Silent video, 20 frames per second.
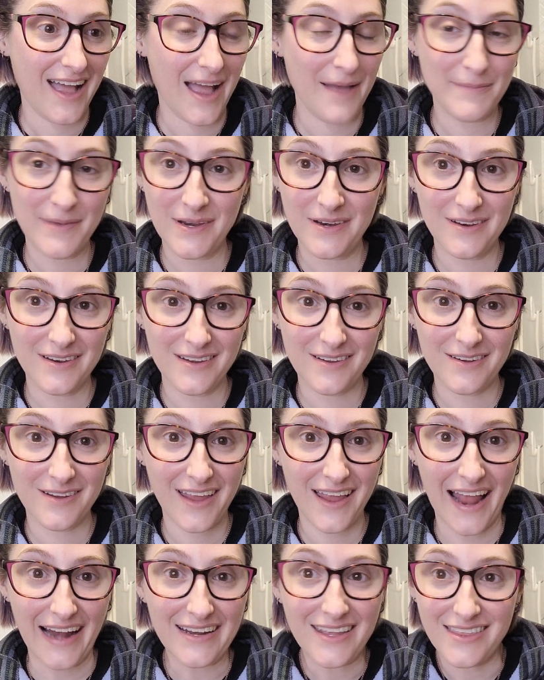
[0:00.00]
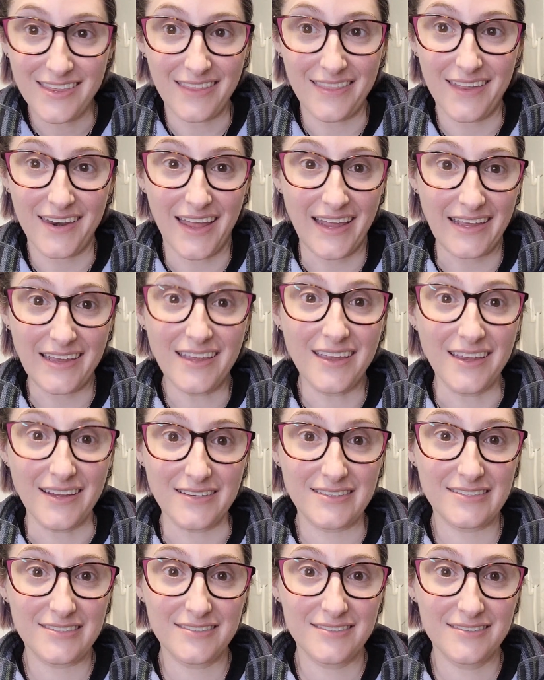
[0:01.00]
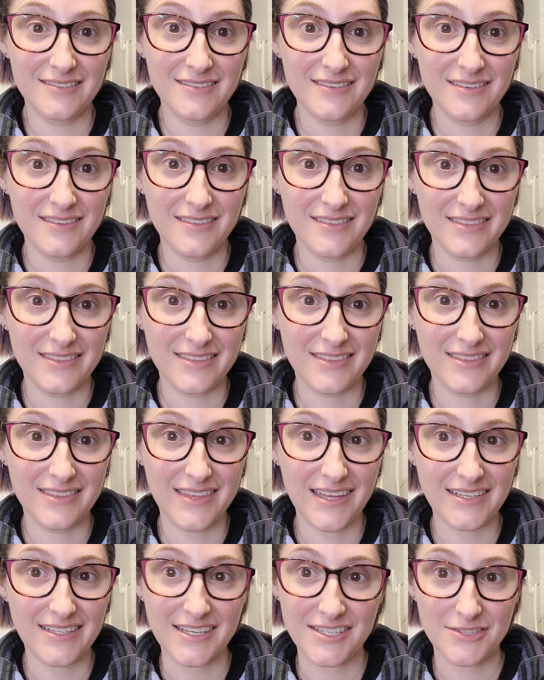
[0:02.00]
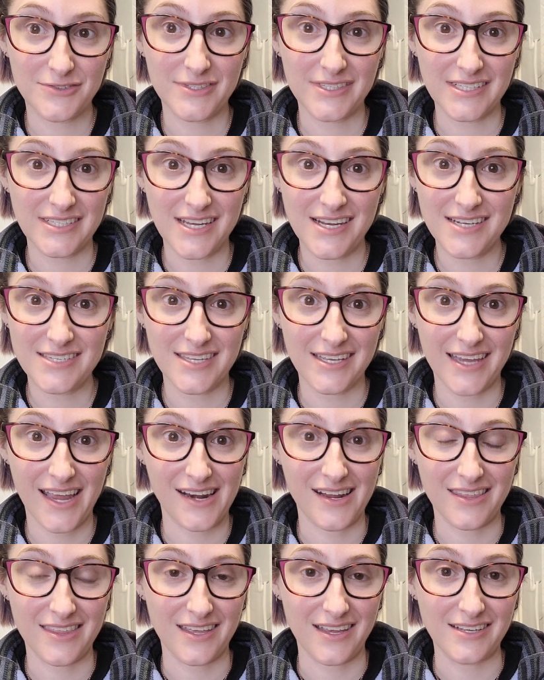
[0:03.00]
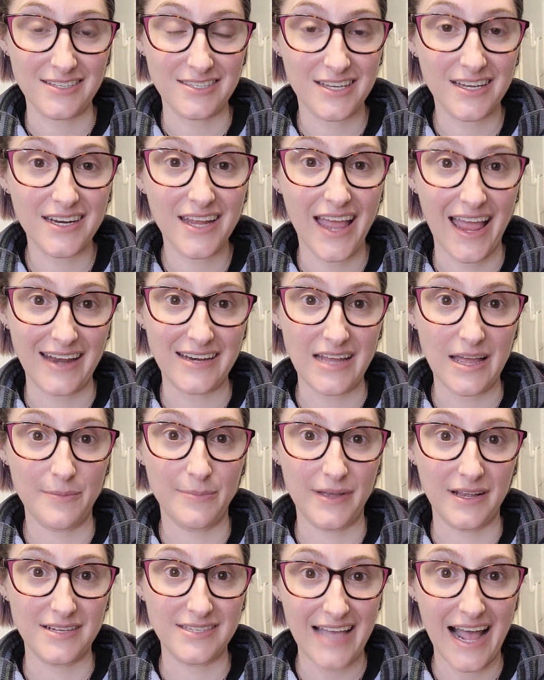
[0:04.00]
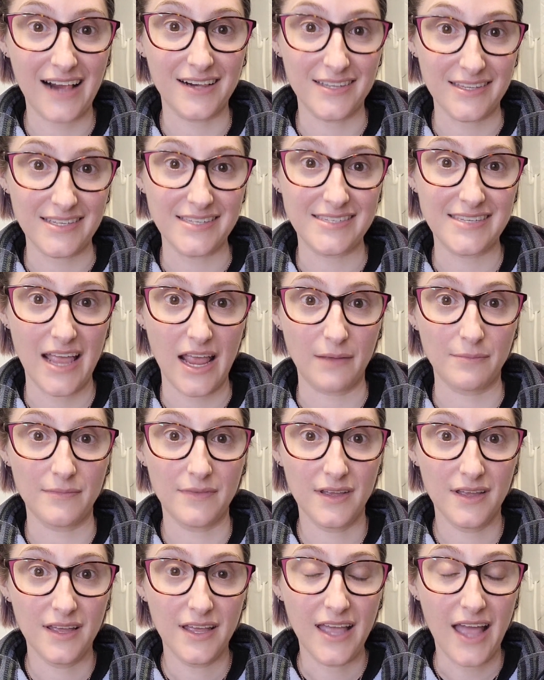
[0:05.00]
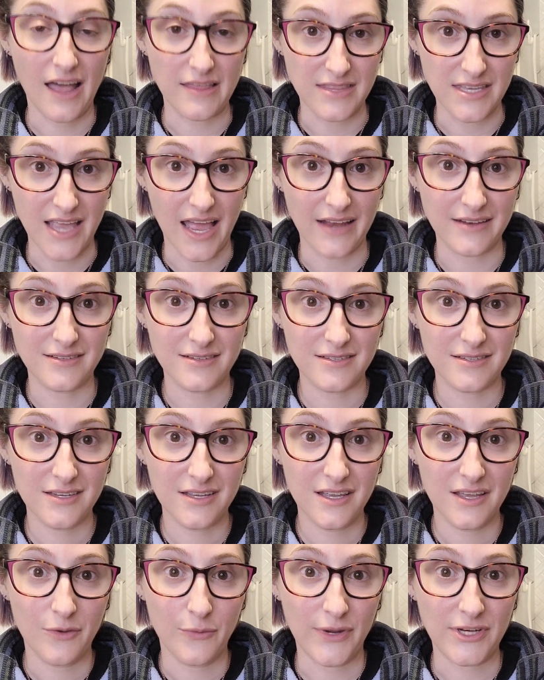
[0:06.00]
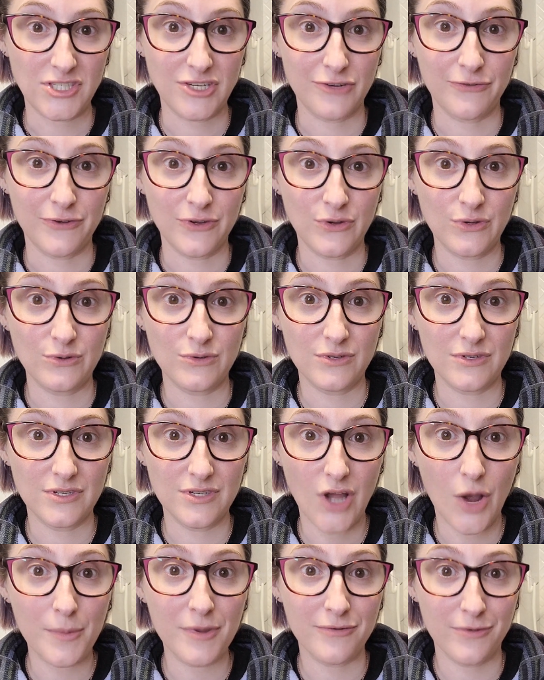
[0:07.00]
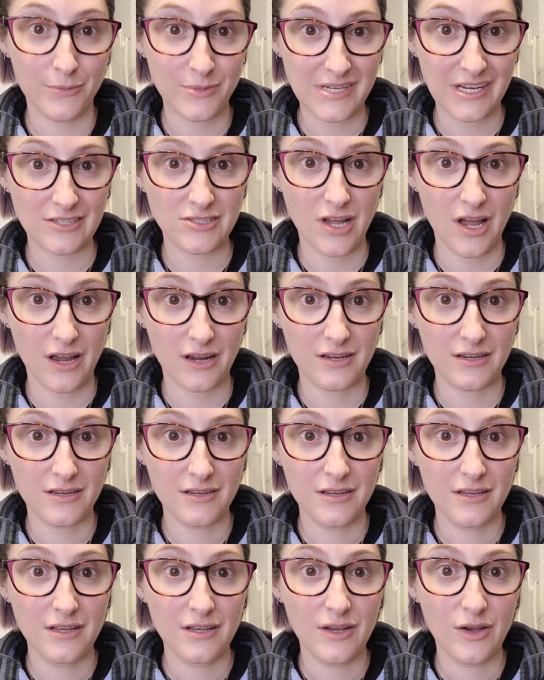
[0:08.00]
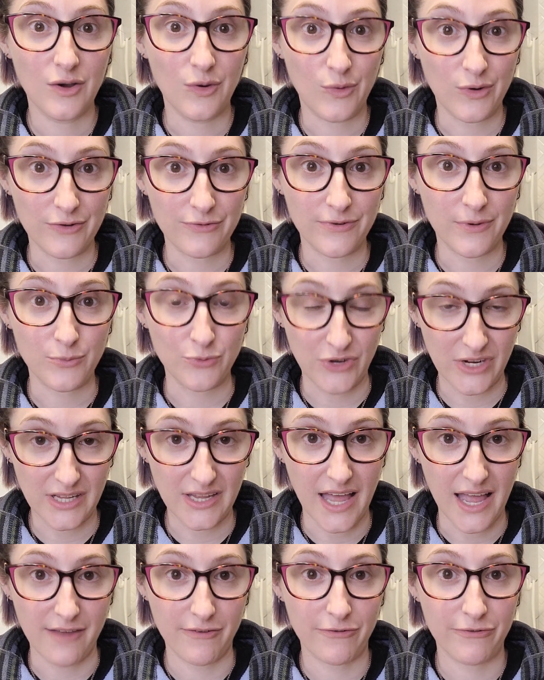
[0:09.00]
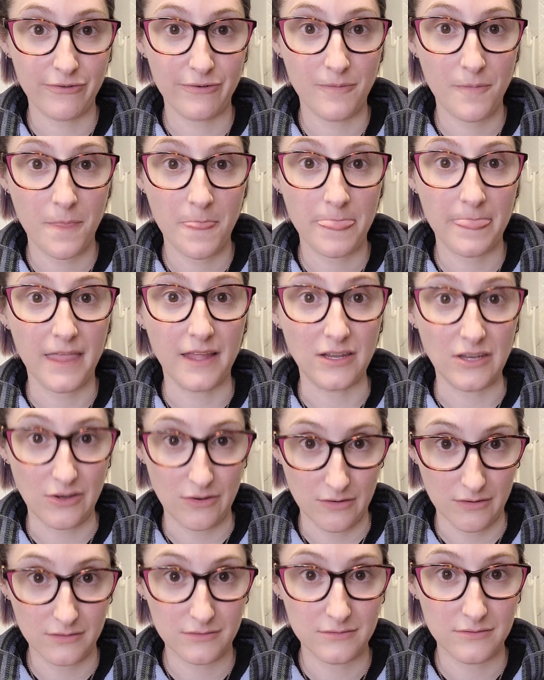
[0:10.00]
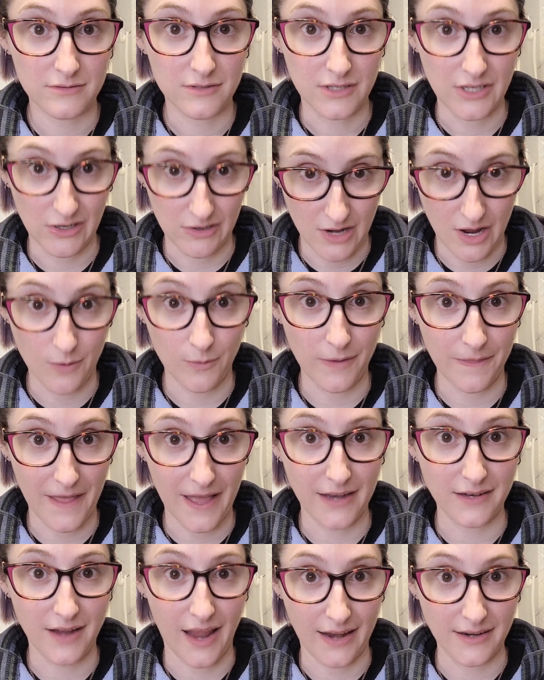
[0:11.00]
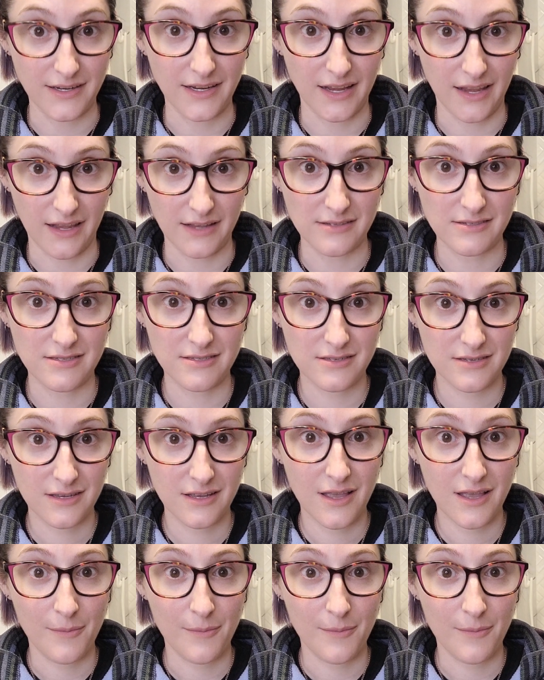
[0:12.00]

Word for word: I mean, anything that I eat that doesn't really taste like anything is going to end up exactly the same at the end. Which if you know me from TikTok, or from real life, then you, you know what that ending is.